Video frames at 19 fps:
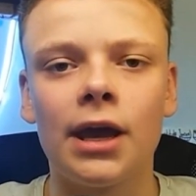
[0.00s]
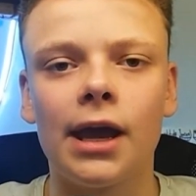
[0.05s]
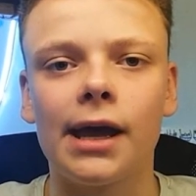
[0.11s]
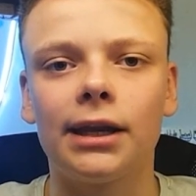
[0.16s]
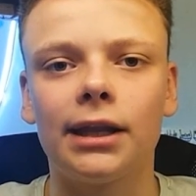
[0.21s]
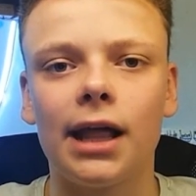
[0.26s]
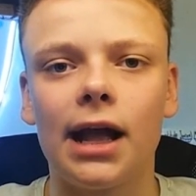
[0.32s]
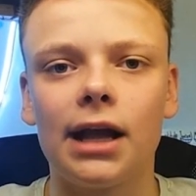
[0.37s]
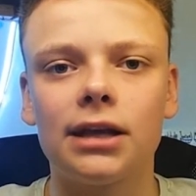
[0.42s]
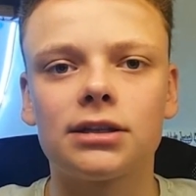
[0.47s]

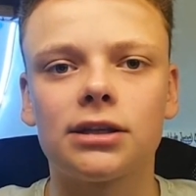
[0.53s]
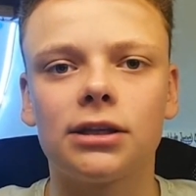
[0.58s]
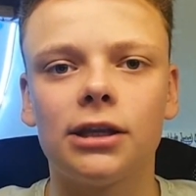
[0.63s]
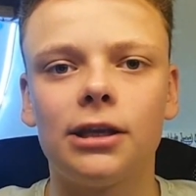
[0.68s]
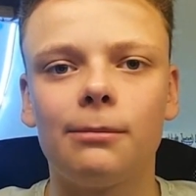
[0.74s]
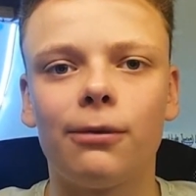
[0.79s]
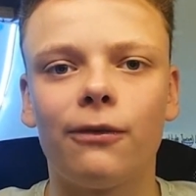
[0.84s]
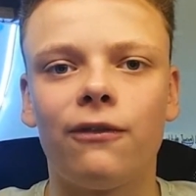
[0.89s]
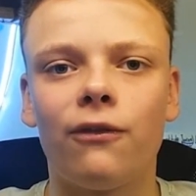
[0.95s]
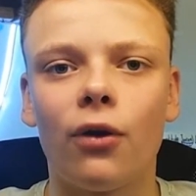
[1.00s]
And
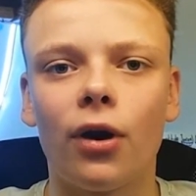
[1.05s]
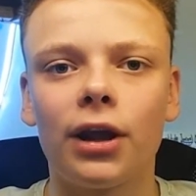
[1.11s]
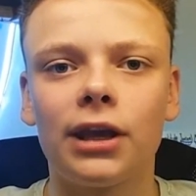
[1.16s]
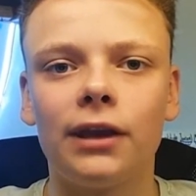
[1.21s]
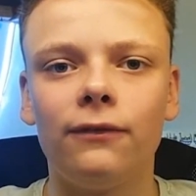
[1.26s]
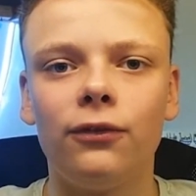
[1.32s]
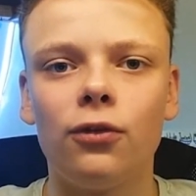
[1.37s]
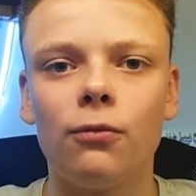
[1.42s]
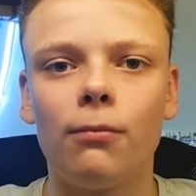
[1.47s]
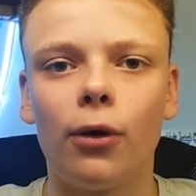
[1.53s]
lastly, before I
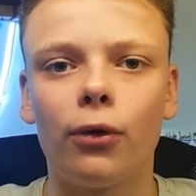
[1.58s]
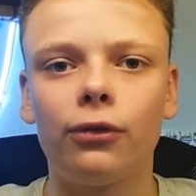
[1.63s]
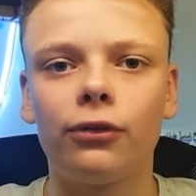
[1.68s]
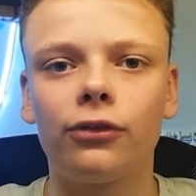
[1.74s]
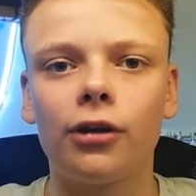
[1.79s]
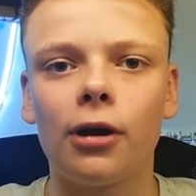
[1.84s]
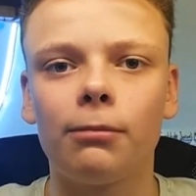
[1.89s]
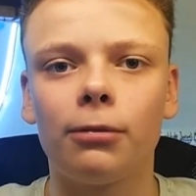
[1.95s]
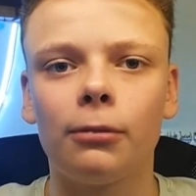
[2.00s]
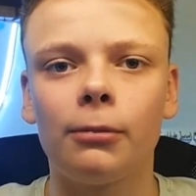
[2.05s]
give you the bonus
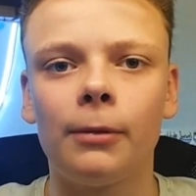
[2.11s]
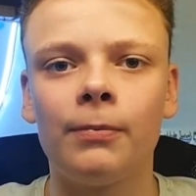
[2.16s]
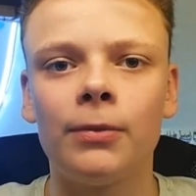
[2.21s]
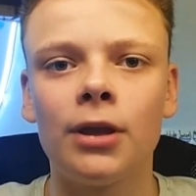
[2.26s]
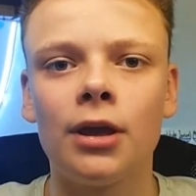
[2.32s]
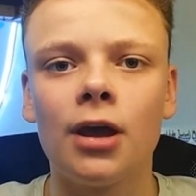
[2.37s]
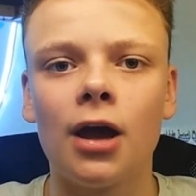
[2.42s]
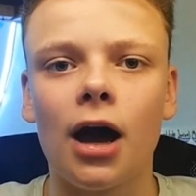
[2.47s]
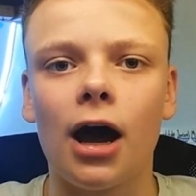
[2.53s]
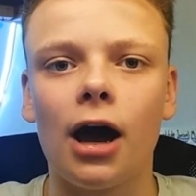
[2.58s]
supplement,
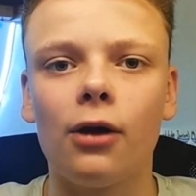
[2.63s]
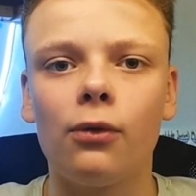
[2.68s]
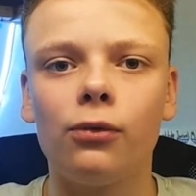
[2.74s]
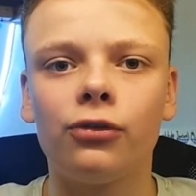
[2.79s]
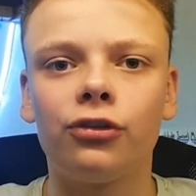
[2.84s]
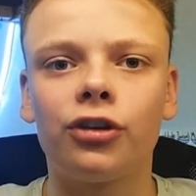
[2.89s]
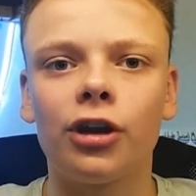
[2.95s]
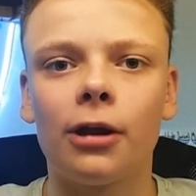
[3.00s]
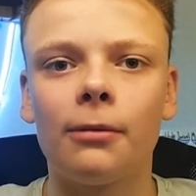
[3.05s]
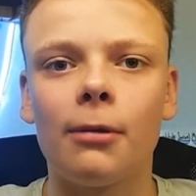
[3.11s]
I will
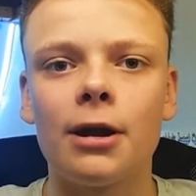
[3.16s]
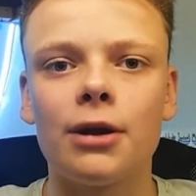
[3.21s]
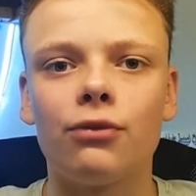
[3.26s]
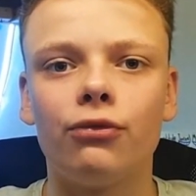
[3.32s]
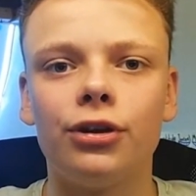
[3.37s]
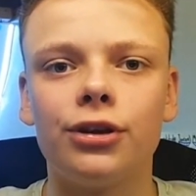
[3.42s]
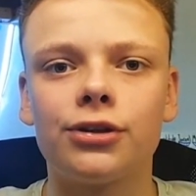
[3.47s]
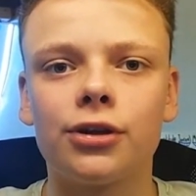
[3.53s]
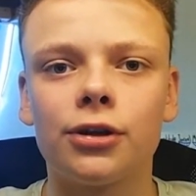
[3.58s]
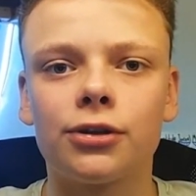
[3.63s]
share my
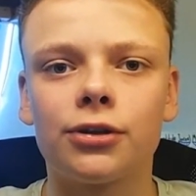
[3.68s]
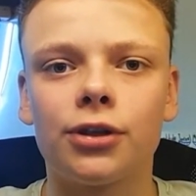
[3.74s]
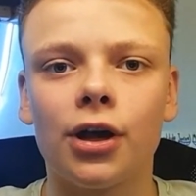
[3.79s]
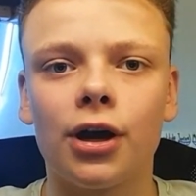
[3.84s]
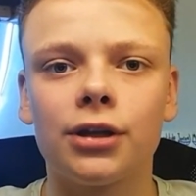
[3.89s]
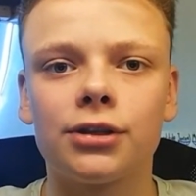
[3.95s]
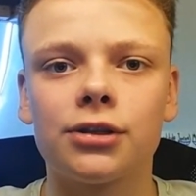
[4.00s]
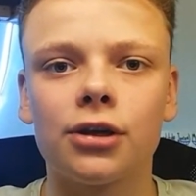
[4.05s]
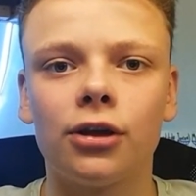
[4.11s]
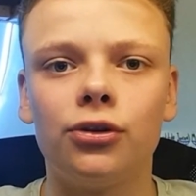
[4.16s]
research
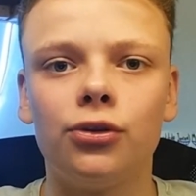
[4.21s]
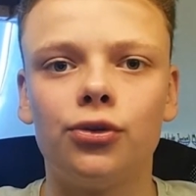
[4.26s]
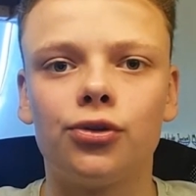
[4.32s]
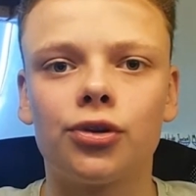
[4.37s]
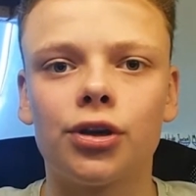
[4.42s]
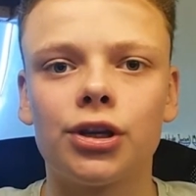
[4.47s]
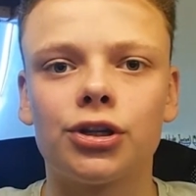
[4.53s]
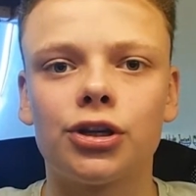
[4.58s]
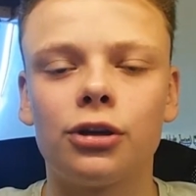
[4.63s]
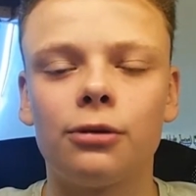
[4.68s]
thoughts on
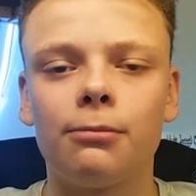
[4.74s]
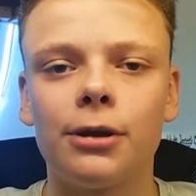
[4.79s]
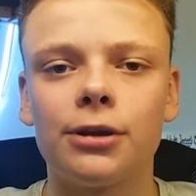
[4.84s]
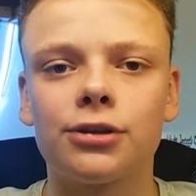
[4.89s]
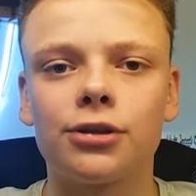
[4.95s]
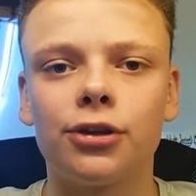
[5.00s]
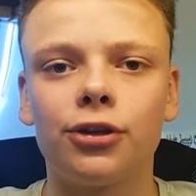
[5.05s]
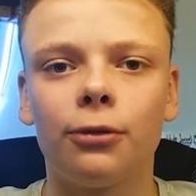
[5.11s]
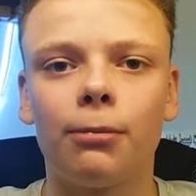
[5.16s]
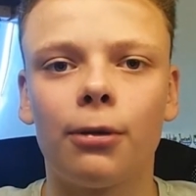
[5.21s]
nutrition
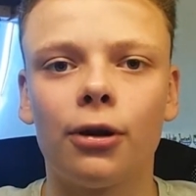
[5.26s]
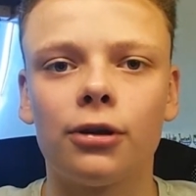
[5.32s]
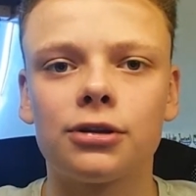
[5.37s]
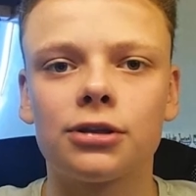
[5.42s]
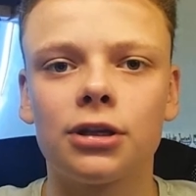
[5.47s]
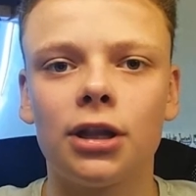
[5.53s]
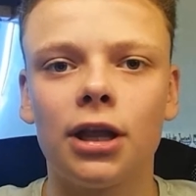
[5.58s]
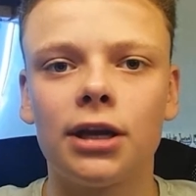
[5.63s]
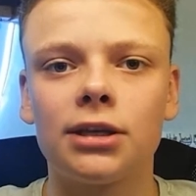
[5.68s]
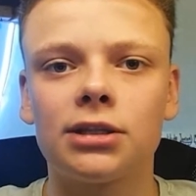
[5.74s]
based on your
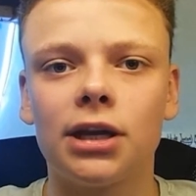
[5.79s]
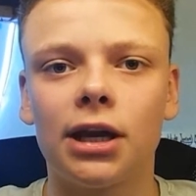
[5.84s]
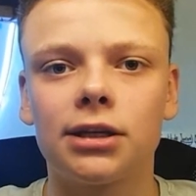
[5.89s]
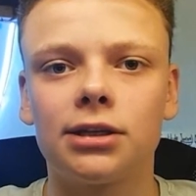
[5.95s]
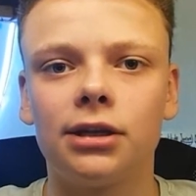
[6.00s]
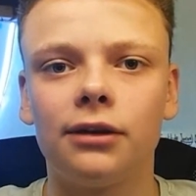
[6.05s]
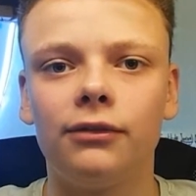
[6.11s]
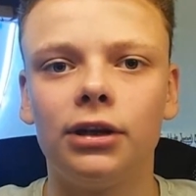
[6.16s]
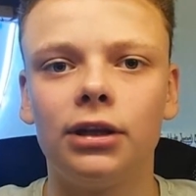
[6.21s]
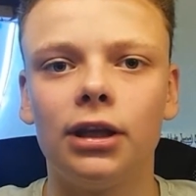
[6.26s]
personalized
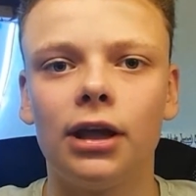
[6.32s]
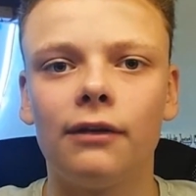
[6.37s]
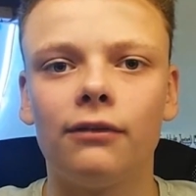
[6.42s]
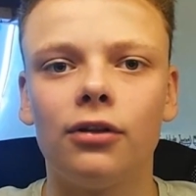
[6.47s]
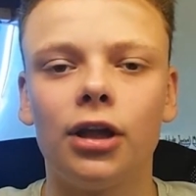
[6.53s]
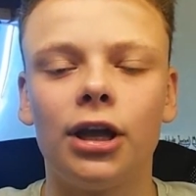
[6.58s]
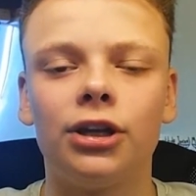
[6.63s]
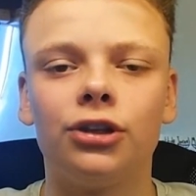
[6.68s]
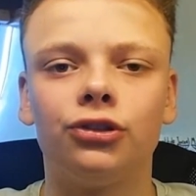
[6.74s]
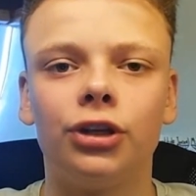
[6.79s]
activity
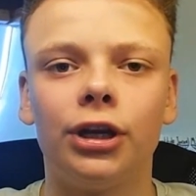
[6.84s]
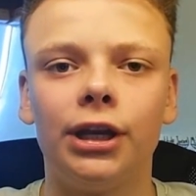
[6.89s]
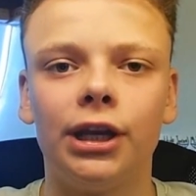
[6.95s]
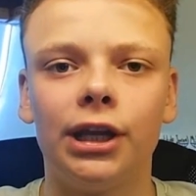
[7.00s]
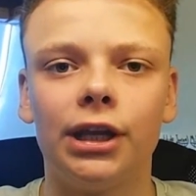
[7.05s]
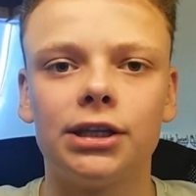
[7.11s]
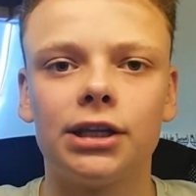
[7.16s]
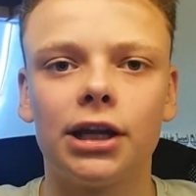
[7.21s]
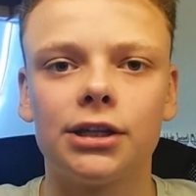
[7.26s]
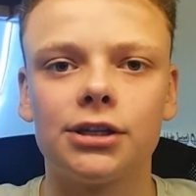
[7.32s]
level and
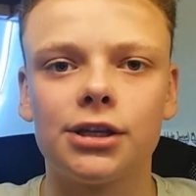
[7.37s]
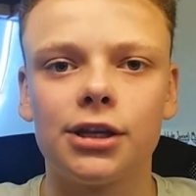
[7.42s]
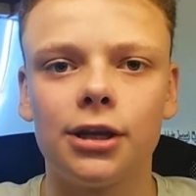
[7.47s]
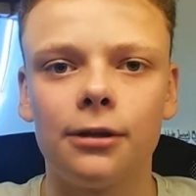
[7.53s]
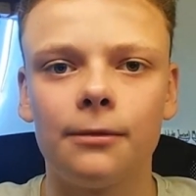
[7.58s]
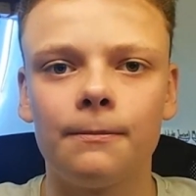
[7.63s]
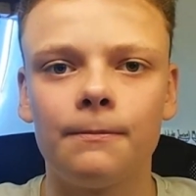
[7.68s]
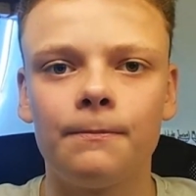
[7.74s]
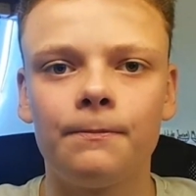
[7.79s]
training intensity.